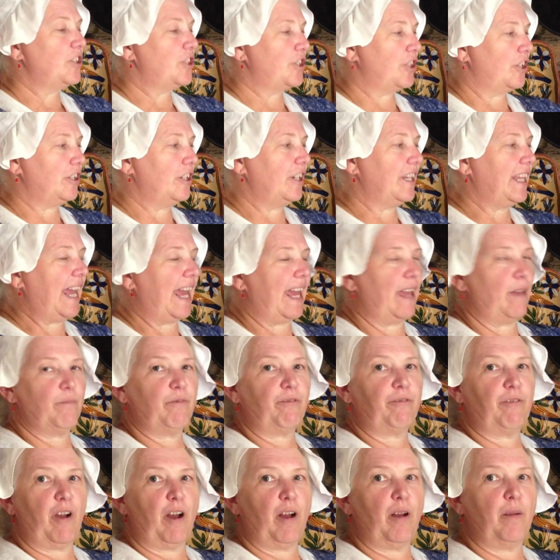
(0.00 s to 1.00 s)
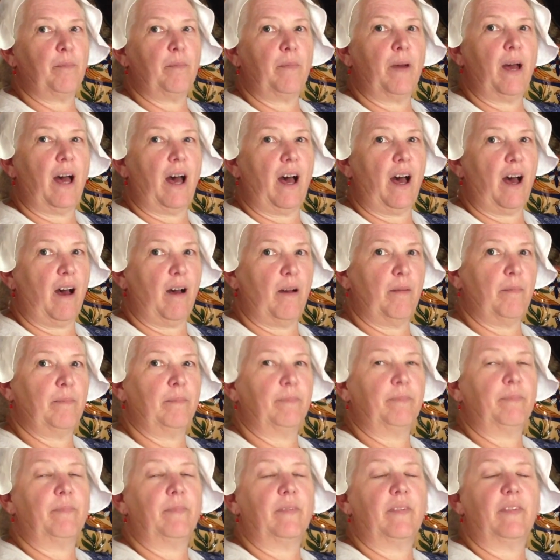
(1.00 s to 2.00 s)
Sugar came from
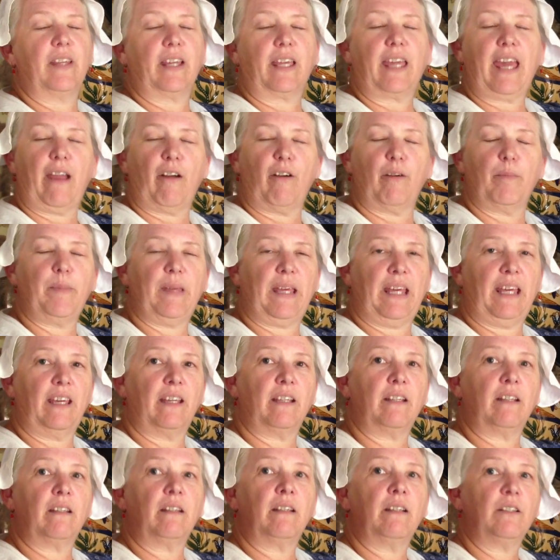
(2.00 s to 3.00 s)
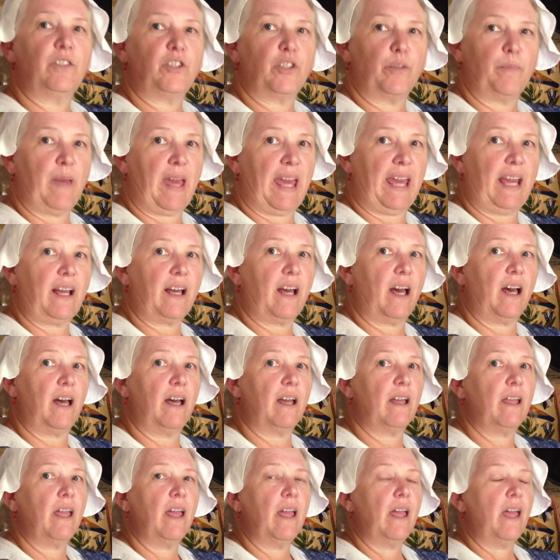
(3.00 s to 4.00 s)
the Caribbean,
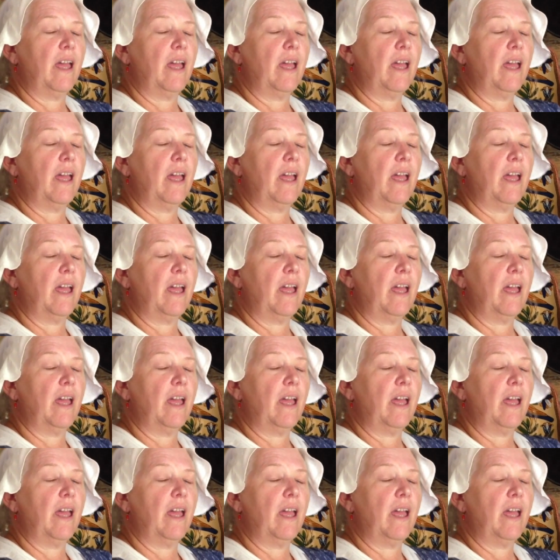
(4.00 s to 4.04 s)
Jamaica.